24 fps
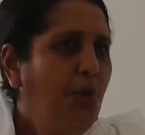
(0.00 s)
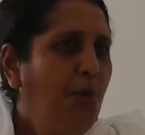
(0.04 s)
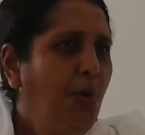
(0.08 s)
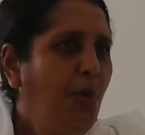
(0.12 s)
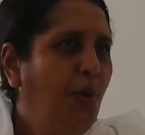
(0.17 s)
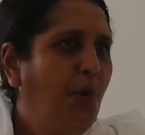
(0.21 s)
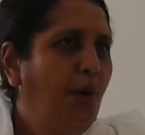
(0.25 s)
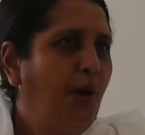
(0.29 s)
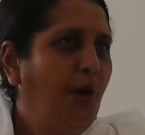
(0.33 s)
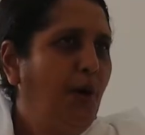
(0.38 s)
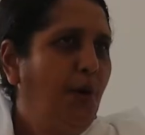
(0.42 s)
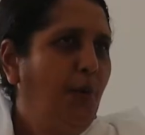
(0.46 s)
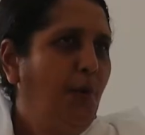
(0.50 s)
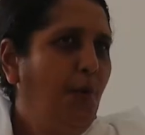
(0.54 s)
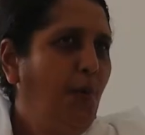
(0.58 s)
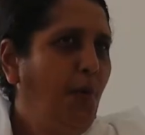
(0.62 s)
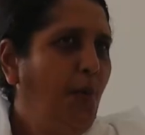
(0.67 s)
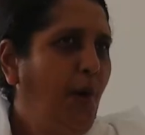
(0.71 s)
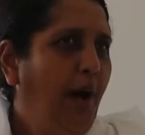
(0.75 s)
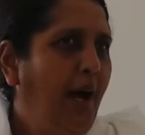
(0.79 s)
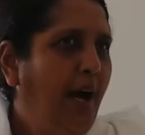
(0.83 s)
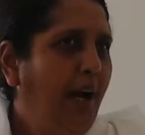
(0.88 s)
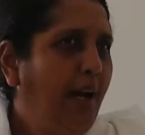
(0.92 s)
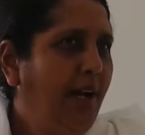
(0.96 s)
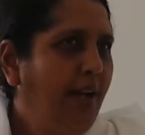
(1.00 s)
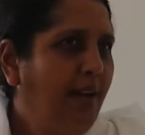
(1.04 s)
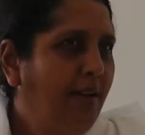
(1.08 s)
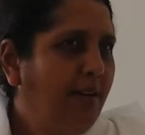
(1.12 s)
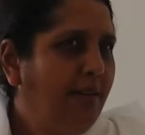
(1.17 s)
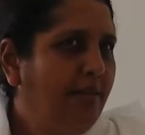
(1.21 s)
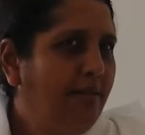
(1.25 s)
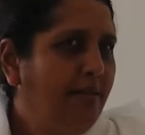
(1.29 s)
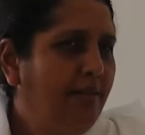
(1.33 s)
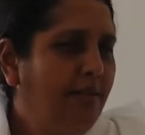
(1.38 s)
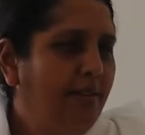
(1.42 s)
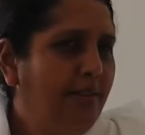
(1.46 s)
know why
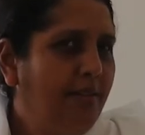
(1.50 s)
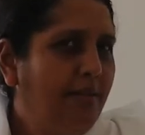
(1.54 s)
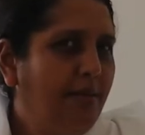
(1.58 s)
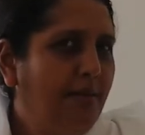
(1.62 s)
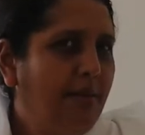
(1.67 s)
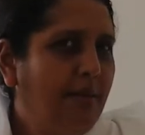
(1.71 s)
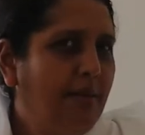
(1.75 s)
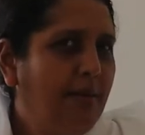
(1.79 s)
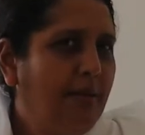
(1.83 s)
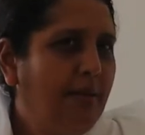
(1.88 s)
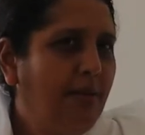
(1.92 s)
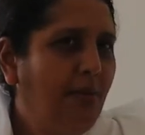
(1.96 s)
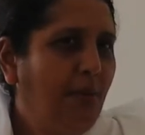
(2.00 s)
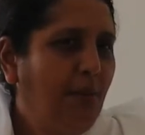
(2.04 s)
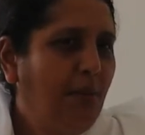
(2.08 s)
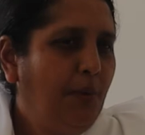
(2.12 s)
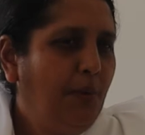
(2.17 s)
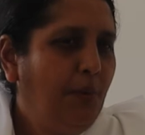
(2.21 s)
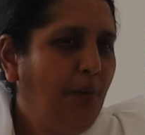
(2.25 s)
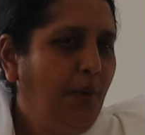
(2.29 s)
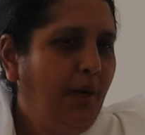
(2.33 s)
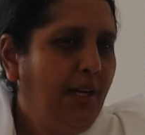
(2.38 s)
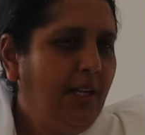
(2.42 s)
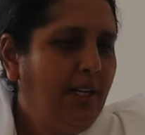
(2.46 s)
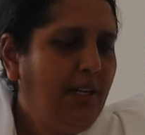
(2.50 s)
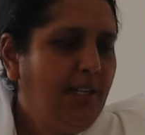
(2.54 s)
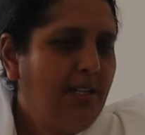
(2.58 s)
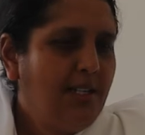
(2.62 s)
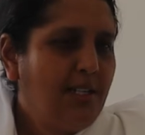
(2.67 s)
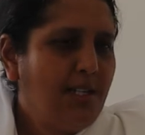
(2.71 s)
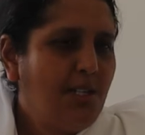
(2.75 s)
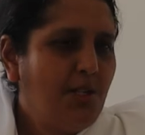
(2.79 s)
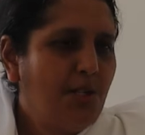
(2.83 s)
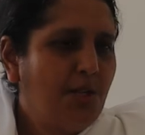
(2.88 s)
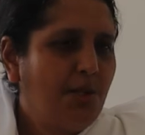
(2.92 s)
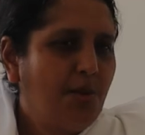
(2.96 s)

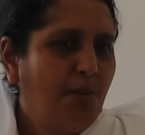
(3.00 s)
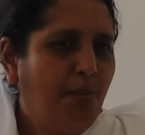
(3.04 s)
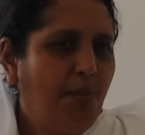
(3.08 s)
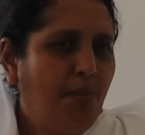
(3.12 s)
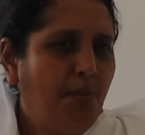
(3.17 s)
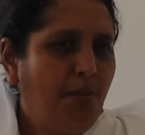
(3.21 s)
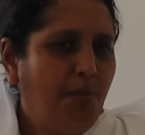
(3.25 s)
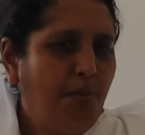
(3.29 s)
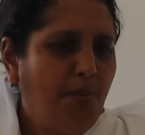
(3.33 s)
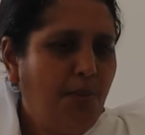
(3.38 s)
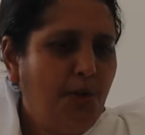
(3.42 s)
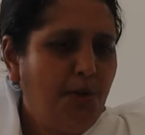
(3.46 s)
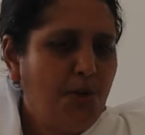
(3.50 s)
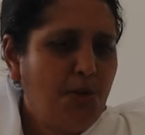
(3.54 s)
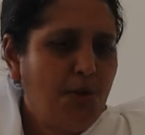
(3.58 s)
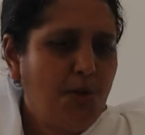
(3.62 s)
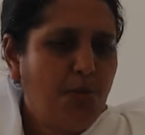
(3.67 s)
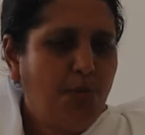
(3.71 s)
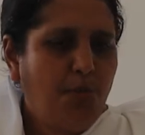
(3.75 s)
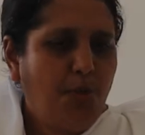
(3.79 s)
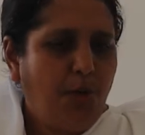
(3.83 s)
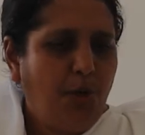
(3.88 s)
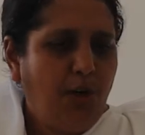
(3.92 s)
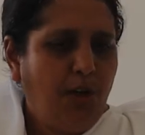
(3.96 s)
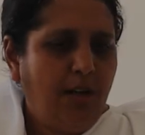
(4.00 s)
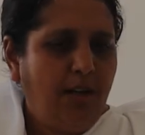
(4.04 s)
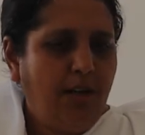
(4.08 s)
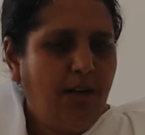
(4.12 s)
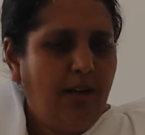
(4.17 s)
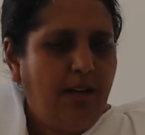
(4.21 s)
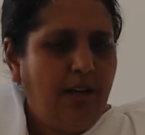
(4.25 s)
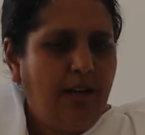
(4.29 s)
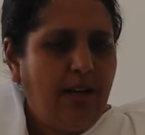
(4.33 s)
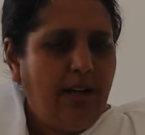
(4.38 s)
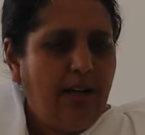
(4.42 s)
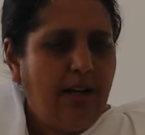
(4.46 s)
it is much
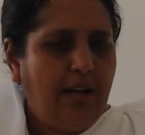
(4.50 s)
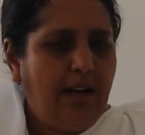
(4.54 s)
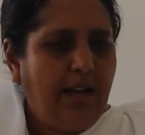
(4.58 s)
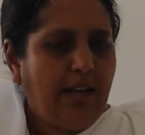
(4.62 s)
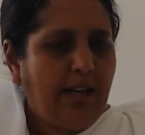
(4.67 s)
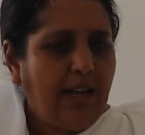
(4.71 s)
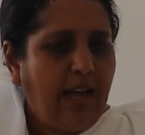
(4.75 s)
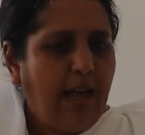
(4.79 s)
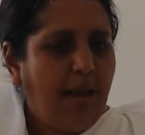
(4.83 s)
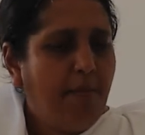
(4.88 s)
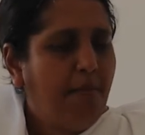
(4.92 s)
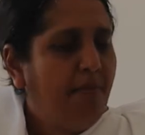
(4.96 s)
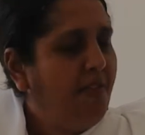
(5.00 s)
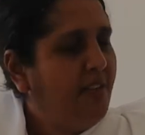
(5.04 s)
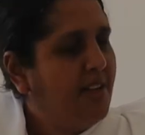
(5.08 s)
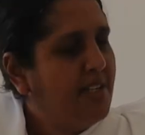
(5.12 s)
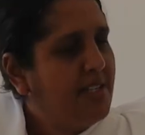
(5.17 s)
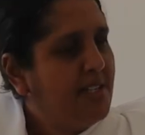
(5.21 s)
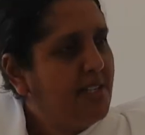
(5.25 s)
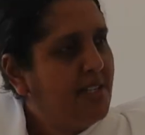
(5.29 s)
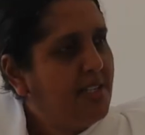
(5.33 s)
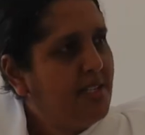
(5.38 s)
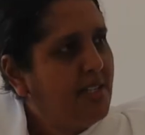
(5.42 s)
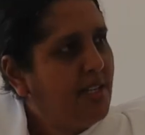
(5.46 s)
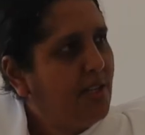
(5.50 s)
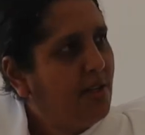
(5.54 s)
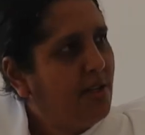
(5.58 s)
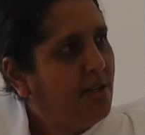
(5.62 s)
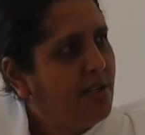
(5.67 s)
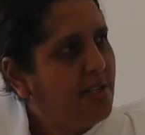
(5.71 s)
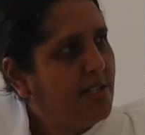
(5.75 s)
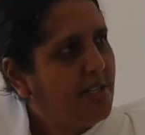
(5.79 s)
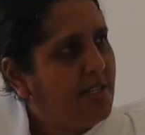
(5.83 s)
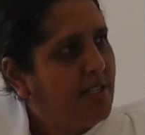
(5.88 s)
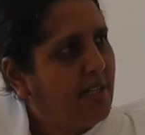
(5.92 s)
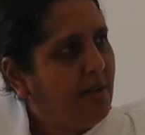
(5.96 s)
more like emphasis
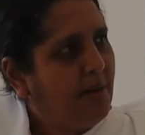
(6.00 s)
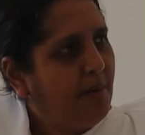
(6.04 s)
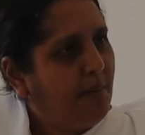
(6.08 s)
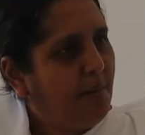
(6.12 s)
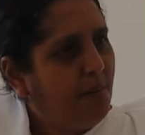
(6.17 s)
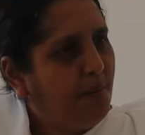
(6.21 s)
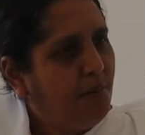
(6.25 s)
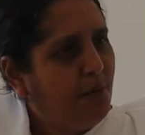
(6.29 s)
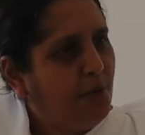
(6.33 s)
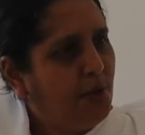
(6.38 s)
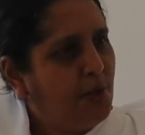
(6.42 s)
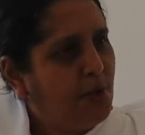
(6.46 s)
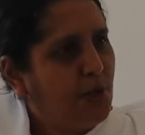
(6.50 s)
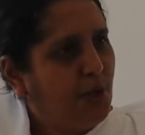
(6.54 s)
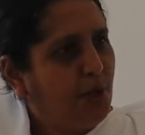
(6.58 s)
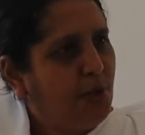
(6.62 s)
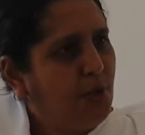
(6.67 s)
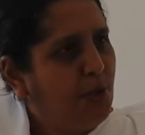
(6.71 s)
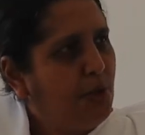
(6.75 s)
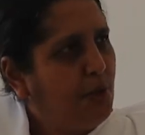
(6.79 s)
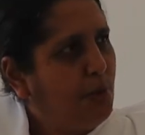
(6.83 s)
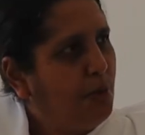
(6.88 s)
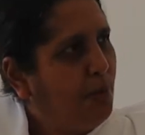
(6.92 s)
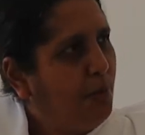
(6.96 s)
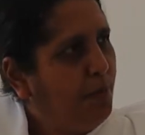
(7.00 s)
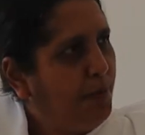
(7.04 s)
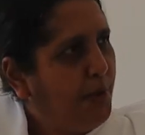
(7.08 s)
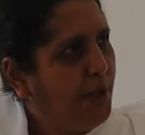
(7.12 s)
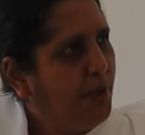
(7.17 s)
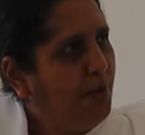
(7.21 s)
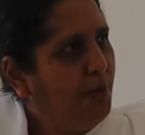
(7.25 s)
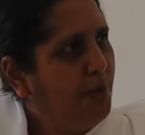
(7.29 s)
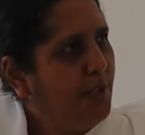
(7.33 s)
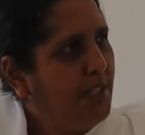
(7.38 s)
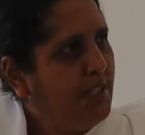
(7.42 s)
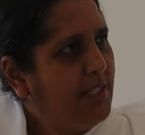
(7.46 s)
is put onto
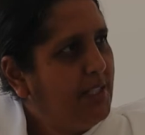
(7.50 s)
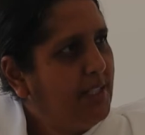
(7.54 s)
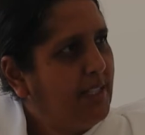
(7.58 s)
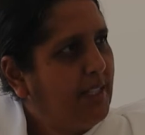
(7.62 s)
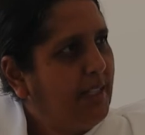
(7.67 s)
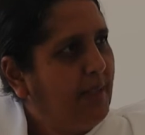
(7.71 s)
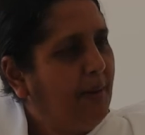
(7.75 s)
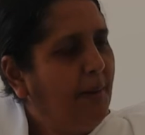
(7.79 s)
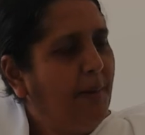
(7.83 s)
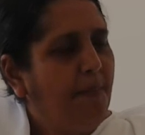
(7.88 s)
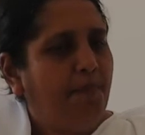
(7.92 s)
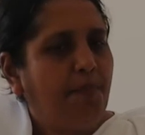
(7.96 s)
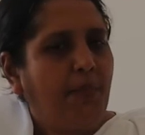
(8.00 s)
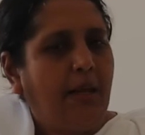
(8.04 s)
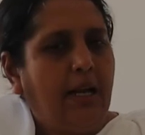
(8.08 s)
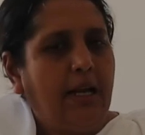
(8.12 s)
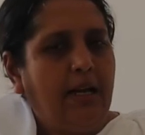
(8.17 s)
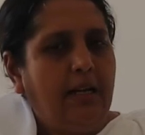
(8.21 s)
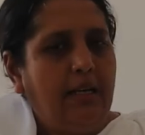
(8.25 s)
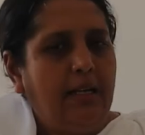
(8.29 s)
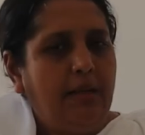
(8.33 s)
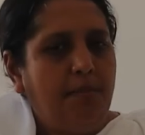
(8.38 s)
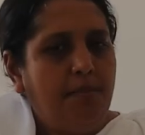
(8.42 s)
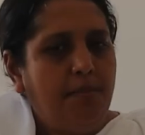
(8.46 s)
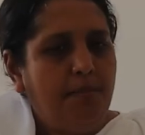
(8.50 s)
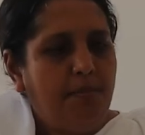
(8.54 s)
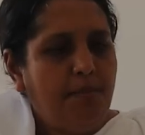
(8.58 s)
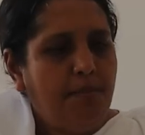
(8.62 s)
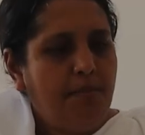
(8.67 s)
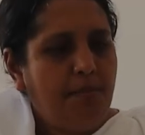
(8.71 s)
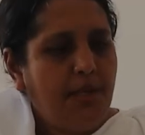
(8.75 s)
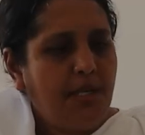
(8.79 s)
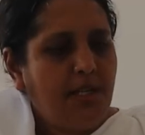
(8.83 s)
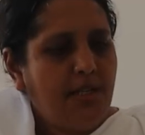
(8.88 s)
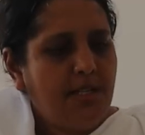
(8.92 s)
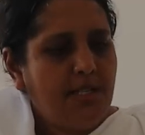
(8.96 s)
purity,
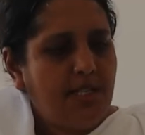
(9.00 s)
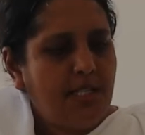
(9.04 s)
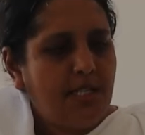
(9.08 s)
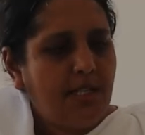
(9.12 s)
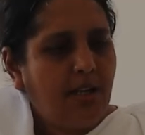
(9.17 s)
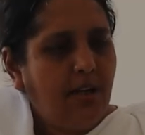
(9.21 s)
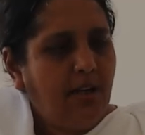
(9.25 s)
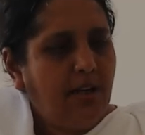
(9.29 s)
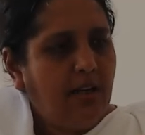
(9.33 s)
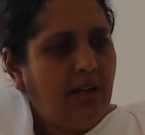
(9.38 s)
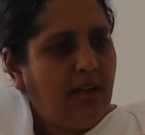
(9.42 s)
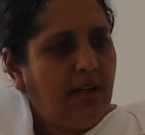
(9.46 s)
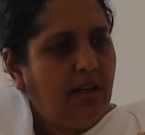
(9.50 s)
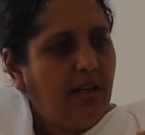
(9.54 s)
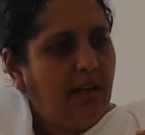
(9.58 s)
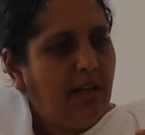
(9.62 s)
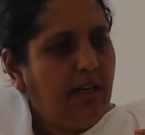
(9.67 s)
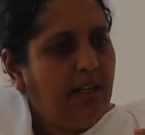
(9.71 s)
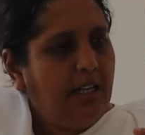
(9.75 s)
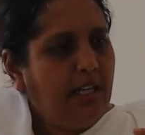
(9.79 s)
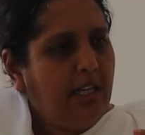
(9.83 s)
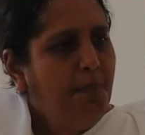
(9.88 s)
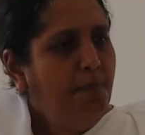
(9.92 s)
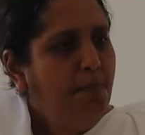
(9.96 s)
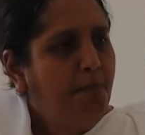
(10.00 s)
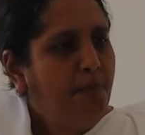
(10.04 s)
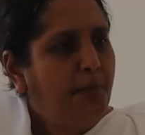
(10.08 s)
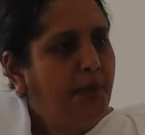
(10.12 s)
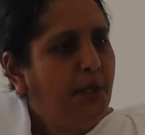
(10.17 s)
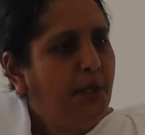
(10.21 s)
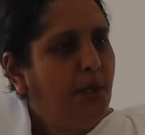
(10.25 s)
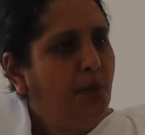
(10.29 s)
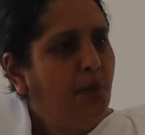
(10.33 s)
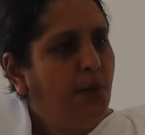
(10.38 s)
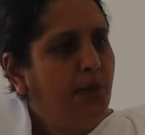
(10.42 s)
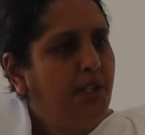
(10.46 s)
because
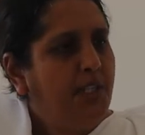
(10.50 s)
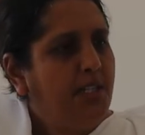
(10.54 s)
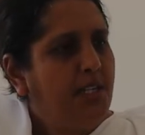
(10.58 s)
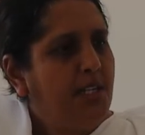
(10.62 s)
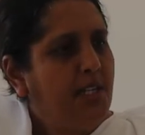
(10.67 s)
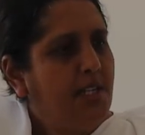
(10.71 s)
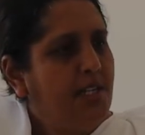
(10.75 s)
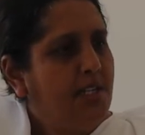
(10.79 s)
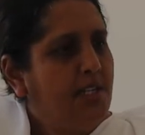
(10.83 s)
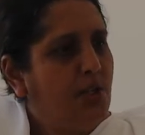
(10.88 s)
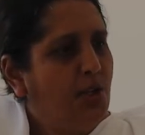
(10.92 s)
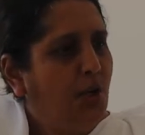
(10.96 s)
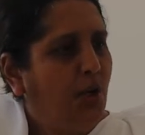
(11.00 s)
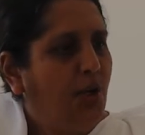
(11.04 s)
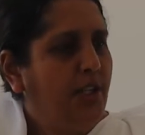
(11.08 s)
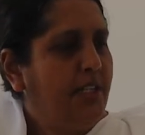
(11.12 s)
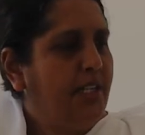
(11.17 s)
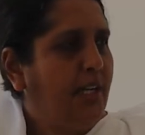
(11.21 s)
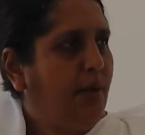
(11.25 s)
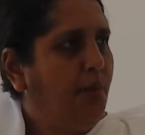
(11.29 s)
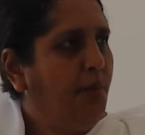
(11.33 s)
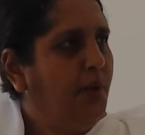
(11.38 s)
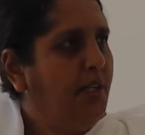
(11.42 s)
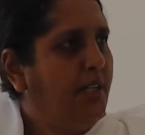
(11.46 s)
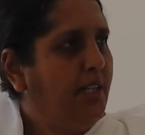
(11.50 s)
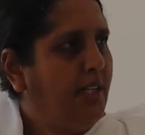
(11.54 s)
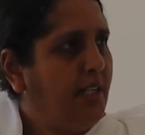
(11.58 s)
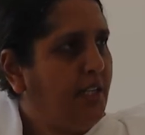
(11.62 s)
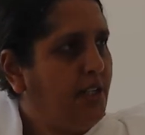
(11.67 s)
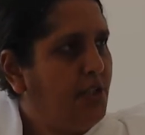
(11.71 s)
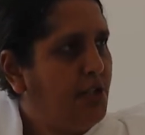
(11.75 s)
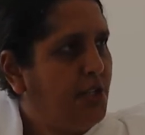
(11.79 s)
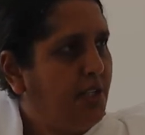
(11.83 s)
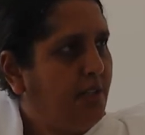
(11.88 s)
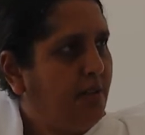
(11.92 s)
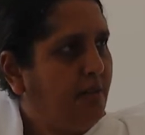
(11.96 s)
impurity is not our
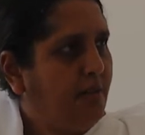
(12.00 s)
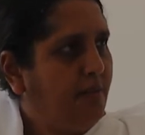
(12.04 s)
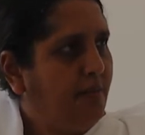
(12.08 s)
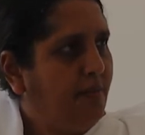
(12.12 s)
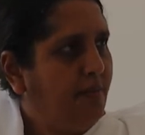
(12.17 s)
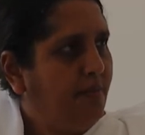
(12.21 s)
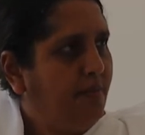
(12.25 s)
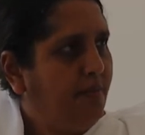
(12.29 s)
nature.